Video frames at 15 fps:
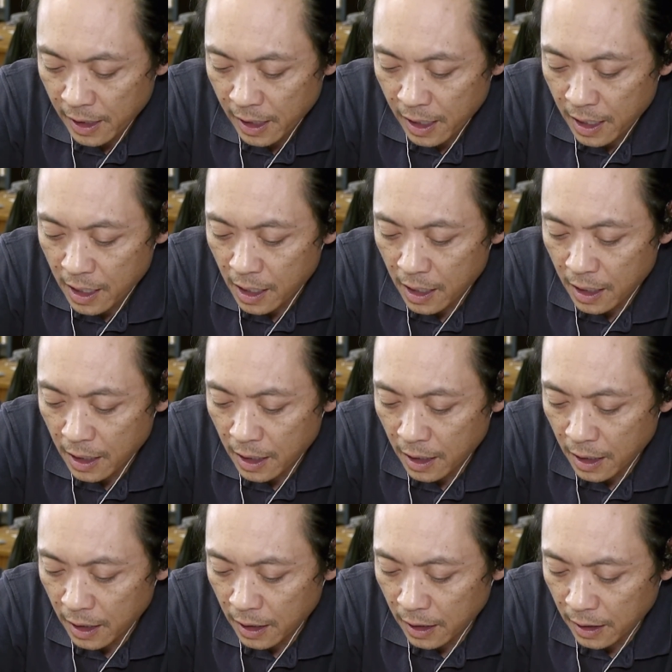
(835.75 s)

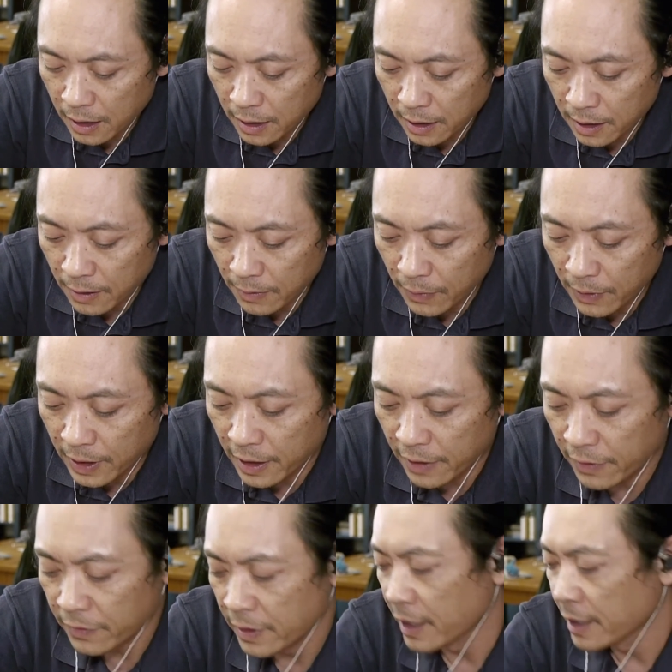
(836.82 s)
But other
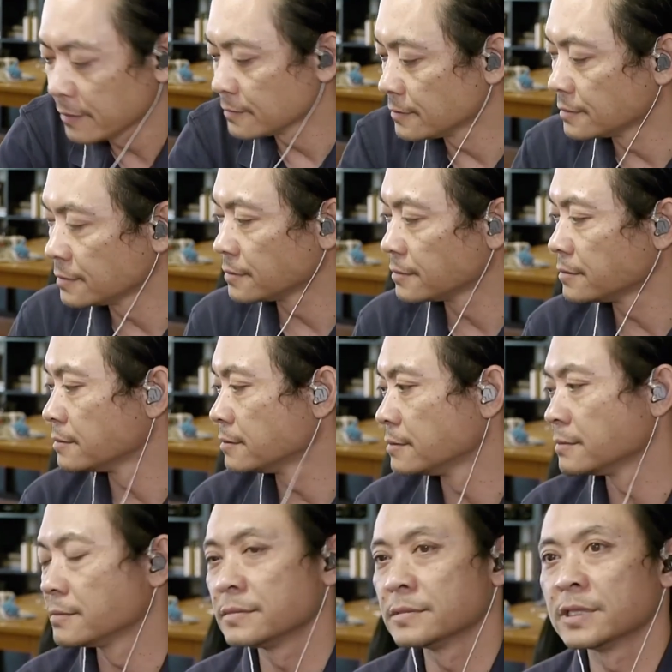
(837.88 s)
than that,
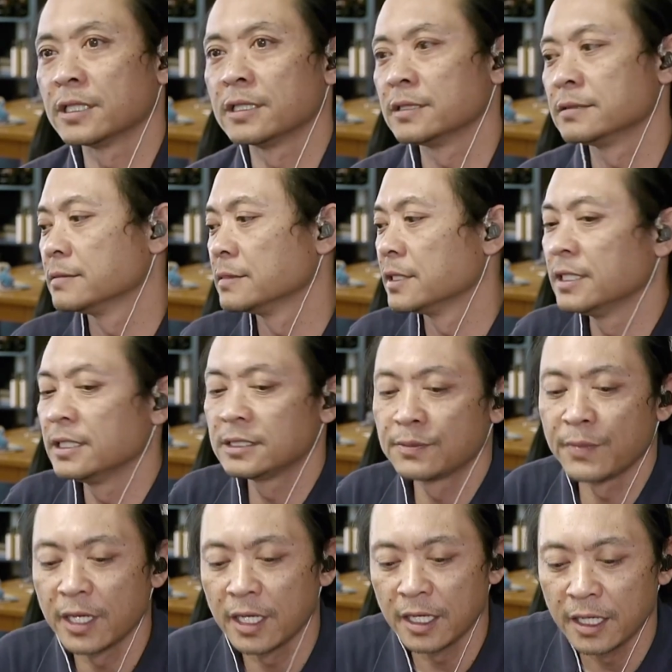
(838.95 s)
it's
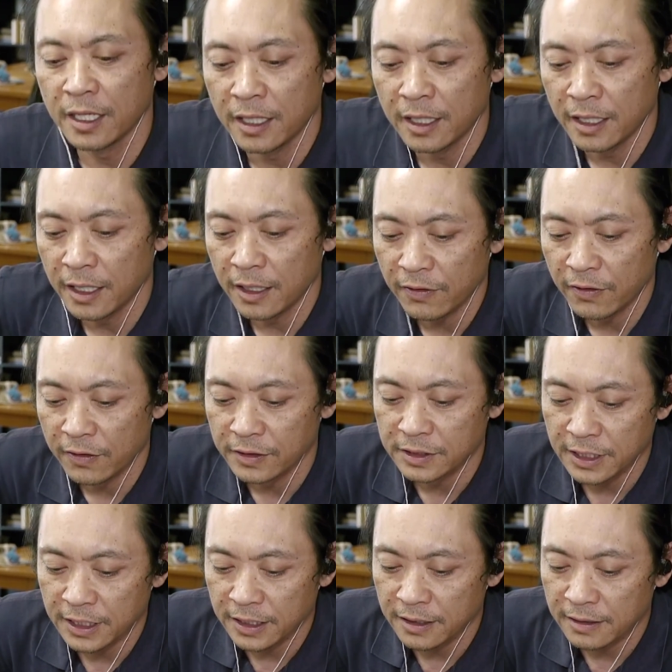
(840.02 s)
May
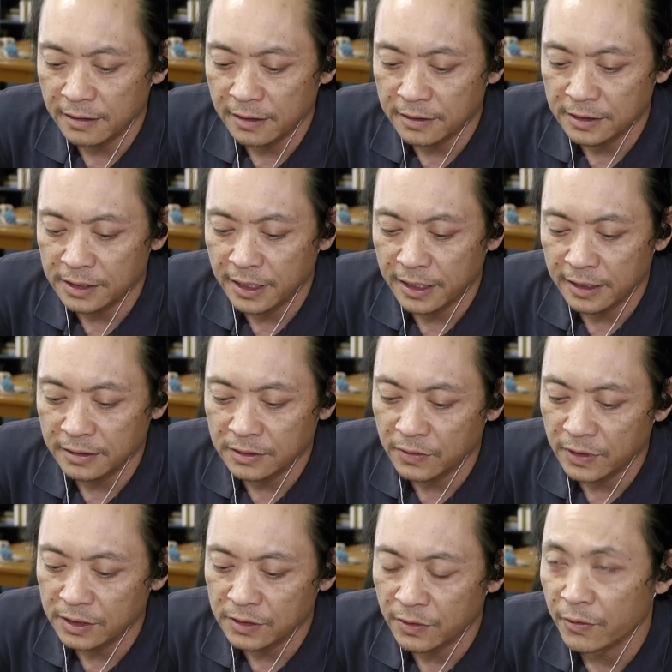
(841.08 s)
13th, Thursday,
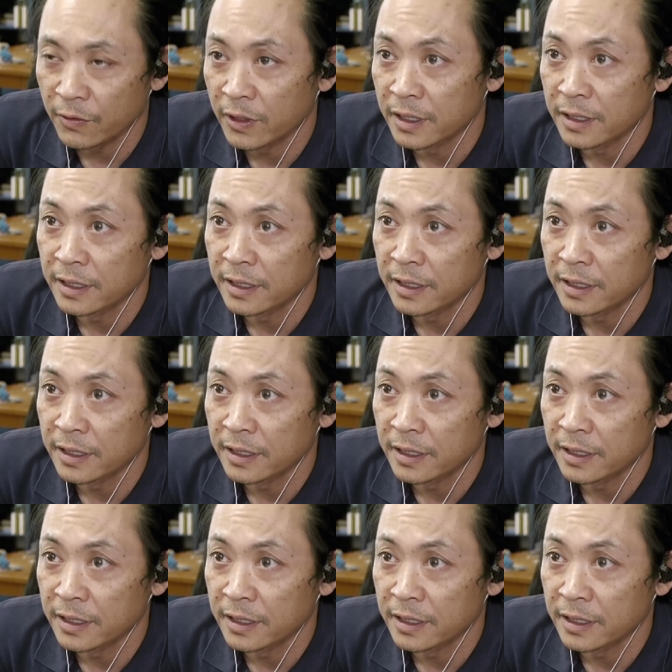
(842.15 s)
2021.